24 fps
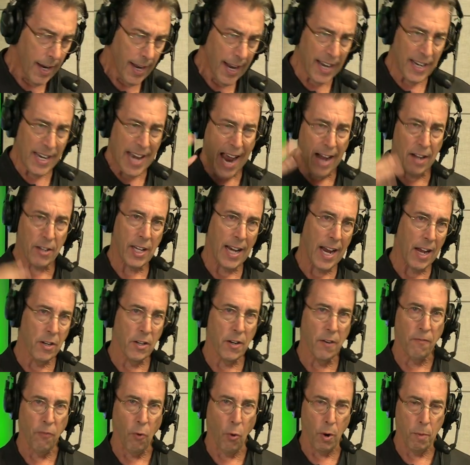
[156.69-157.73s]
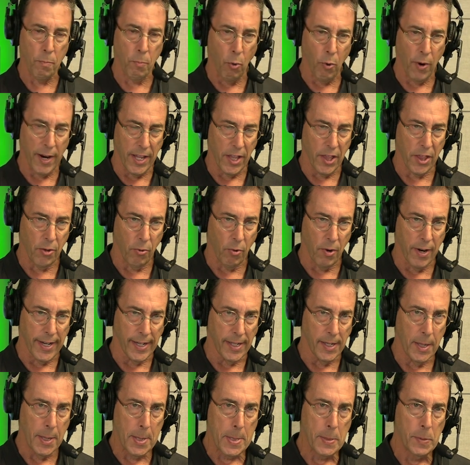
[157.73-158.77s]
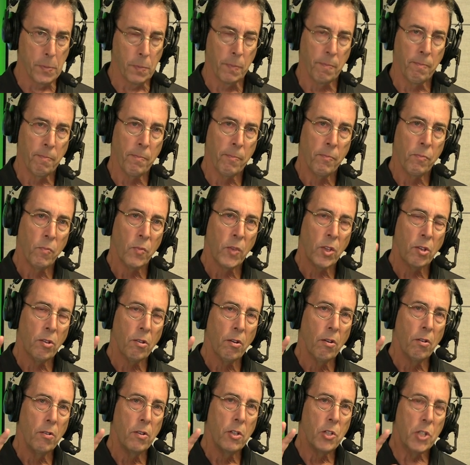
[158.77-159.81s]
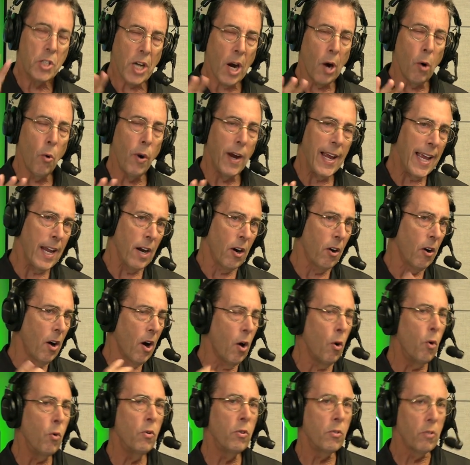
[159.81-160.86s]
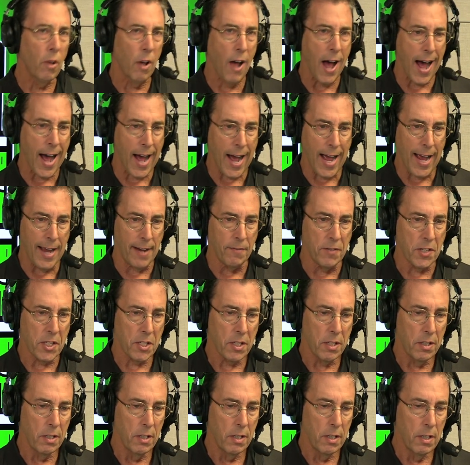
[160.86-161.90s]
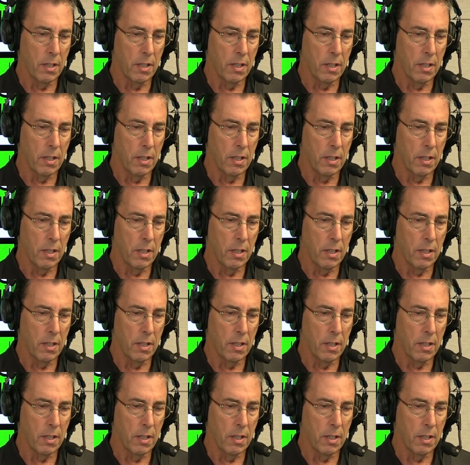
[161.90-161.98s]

and now down to four point three. So in our own lives,